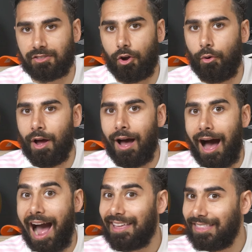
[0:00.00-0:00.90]
So
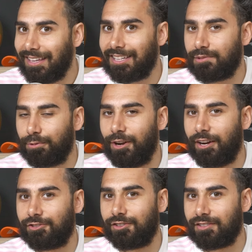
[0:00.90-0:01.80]
I think his
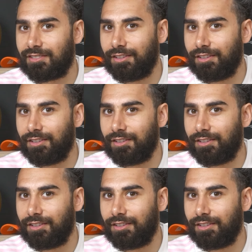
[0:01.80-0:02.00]
production is